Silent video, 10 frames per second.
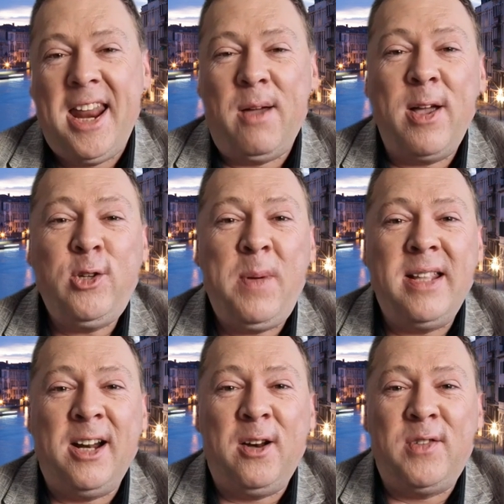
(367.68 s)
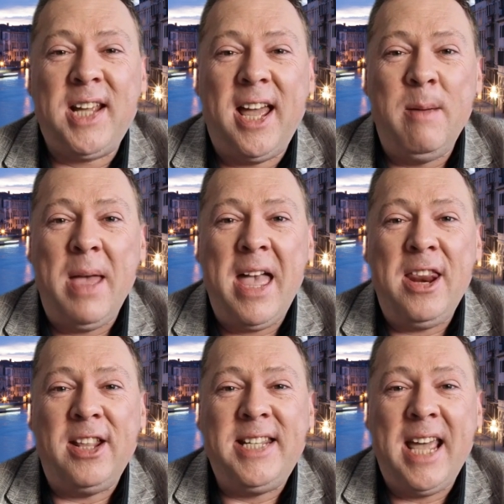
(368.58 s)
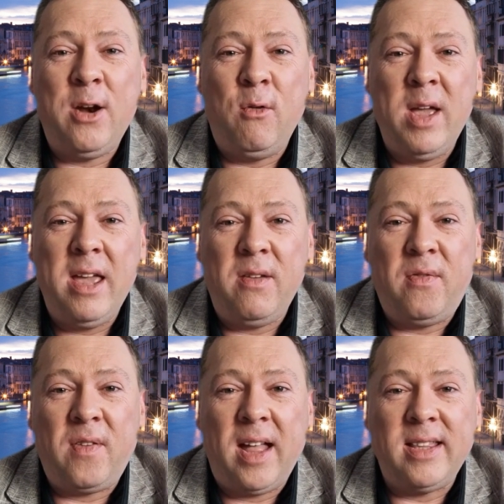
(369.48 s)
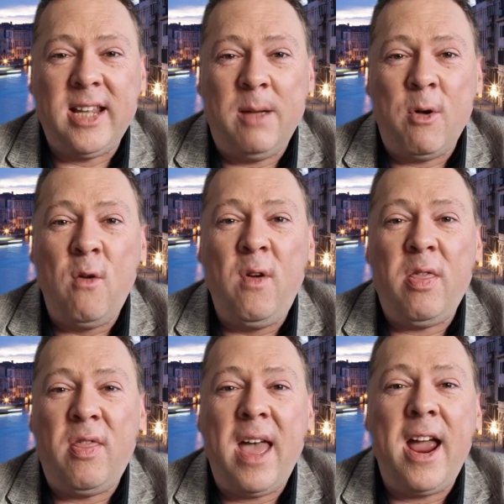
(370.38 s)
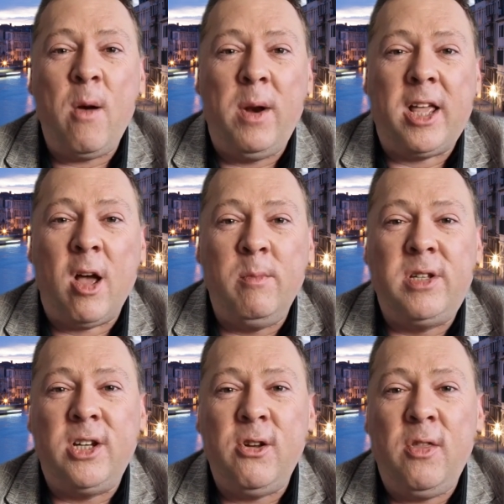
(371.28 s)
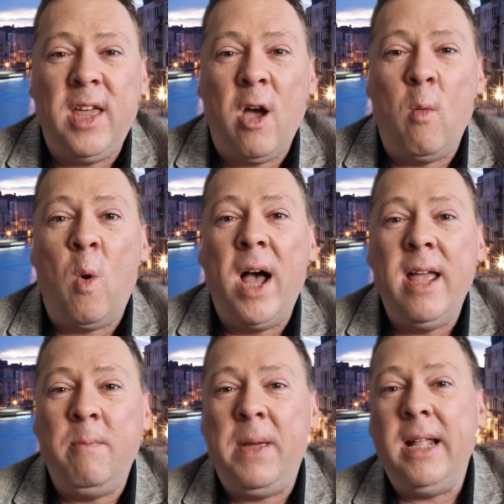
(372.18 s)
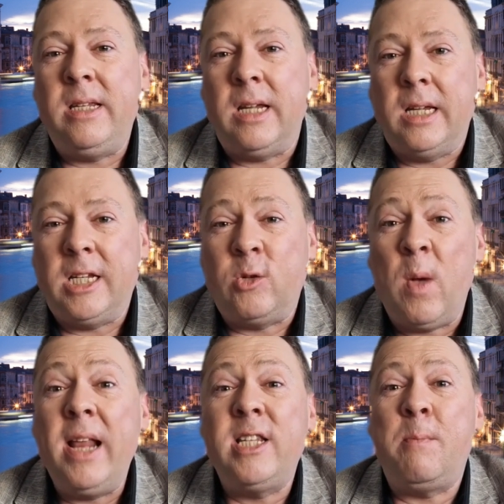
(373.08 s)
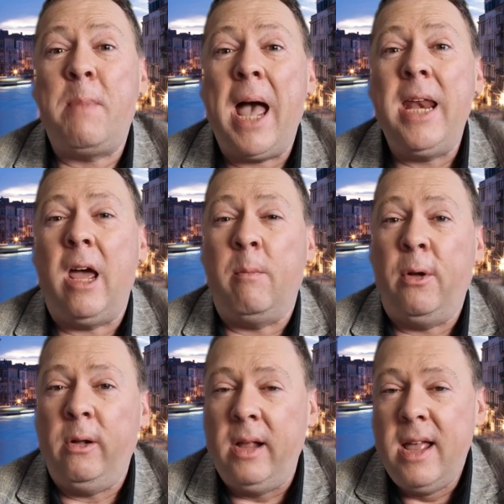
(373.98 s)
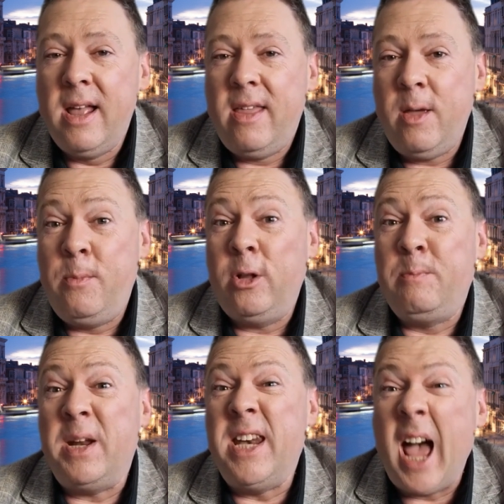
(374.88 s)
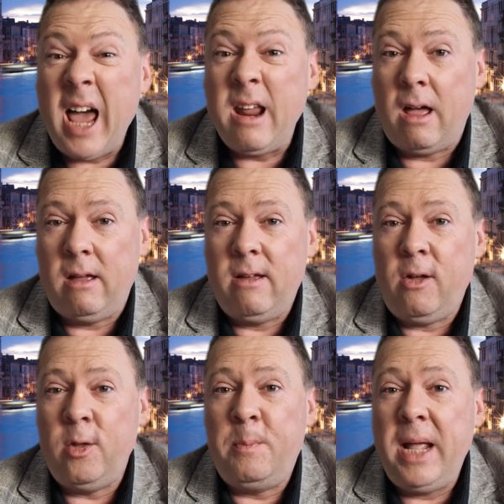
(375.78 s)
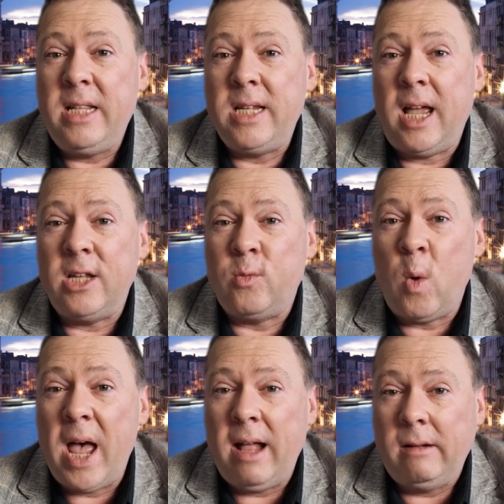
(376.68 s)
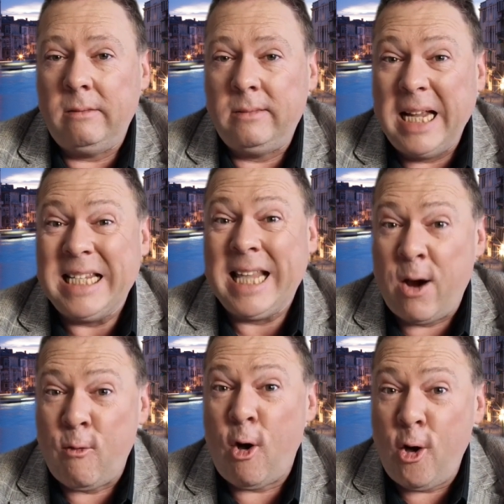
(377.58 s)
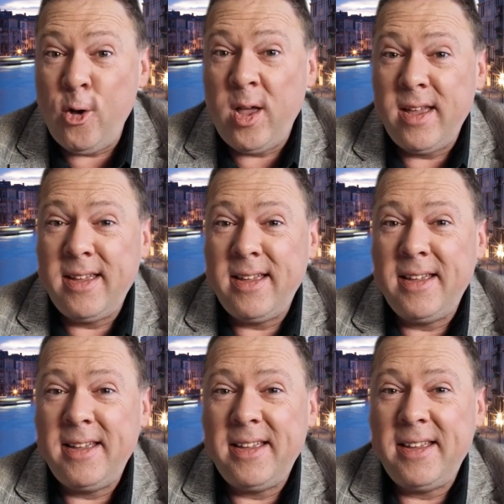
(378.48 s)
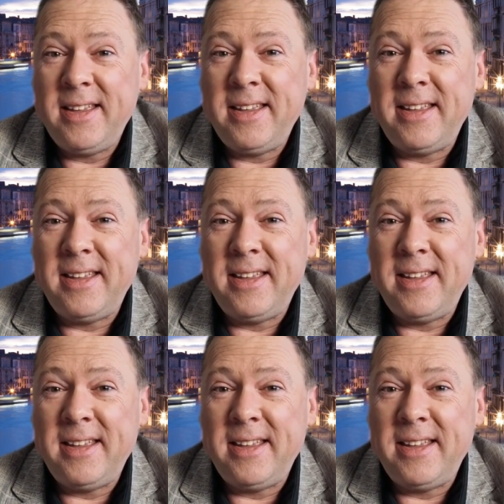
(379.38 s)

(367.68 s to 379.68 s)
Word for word: Now, I spend a lot of time in Tenerife, and um, over there, when it comes to doing the Hawaiian pizzas, as well as the pineapple, they put banana on the pizza as well. Is that wrong? For me, yes,